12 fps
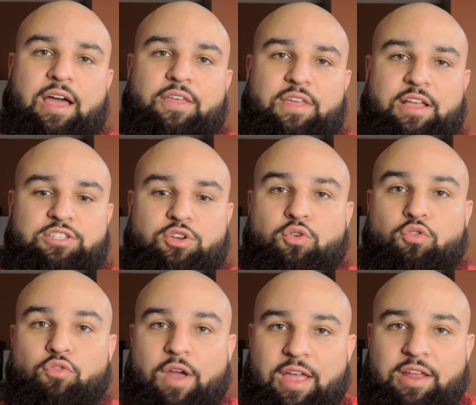I think it's a
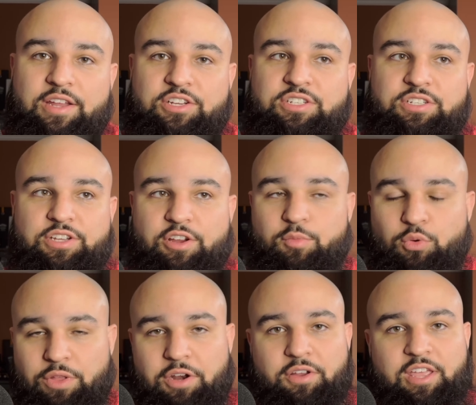great addition to your
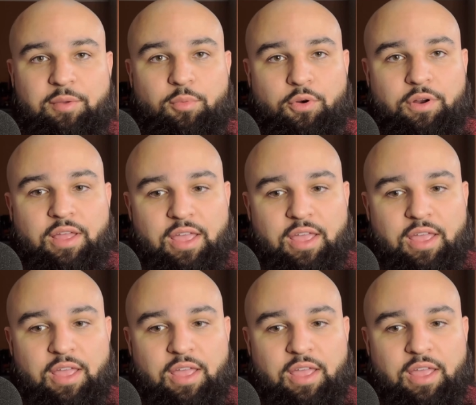Moonlander keyboard